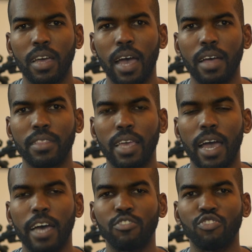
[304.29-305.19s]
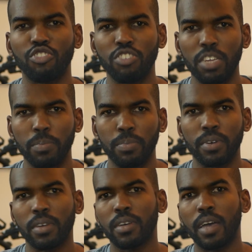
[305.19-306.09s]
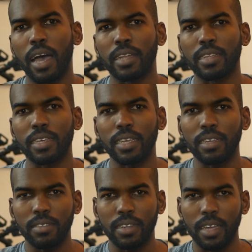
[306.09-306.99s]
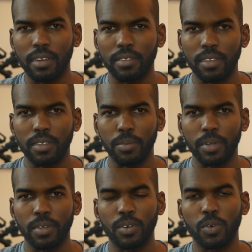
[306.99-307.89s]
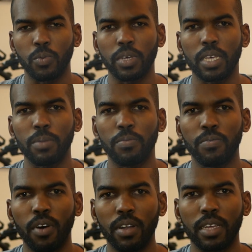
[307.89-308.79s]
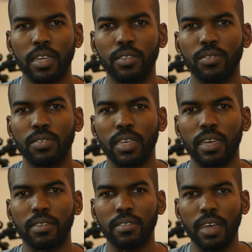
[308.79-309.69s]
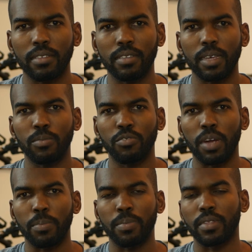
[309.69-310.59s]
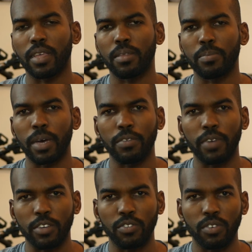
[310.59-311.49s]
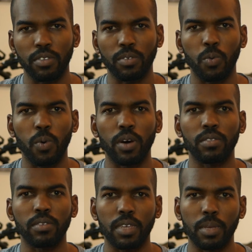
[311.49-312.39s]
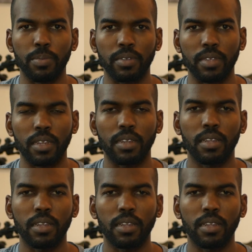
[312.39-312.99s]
and they are cheap and easily accessible, we keep falling into the exact same trap that the manufacturers want to keep us in.